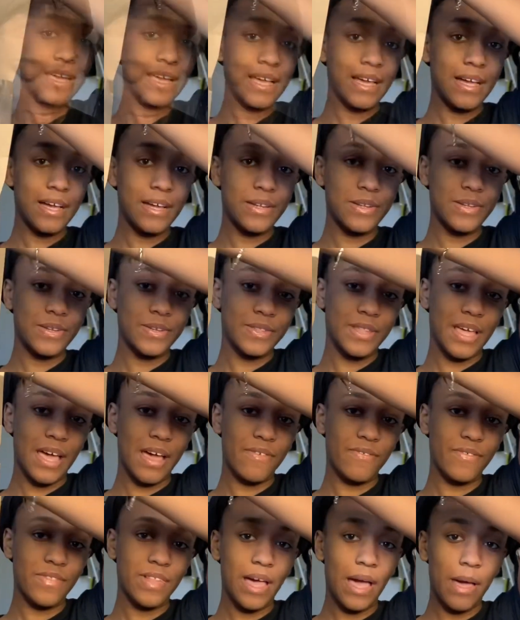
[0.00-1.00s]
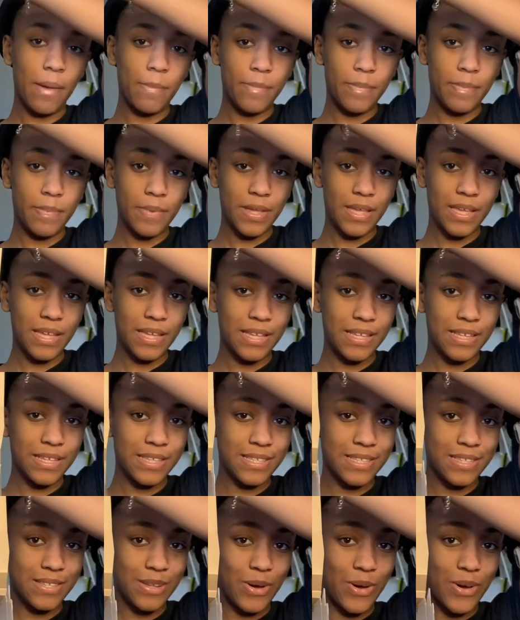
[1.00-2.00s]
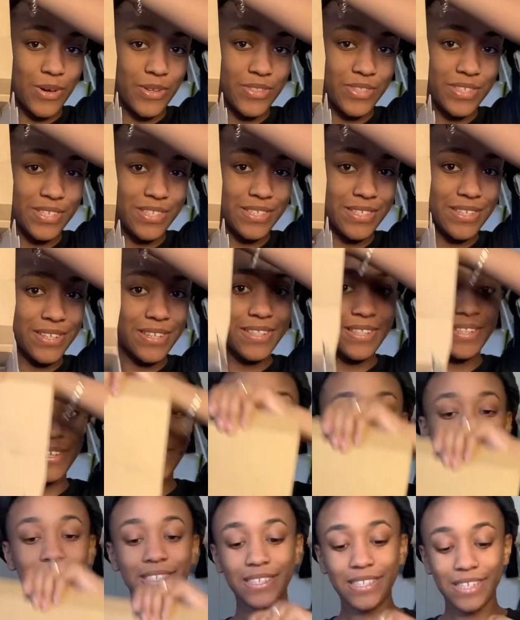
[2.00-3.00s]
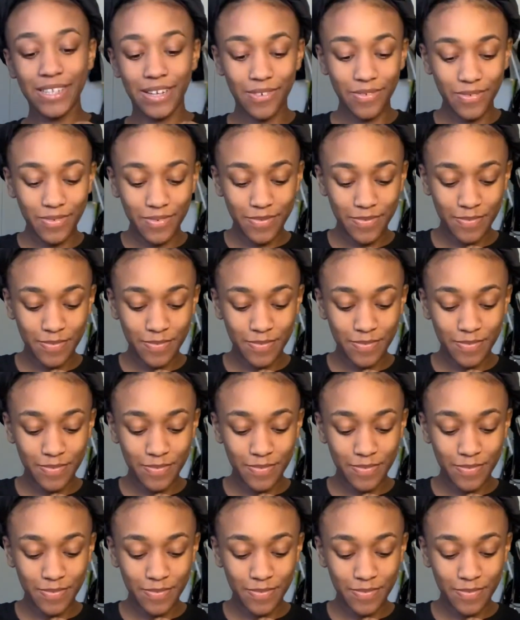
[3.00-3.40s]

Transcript: Under that flap is all this good looking stuff.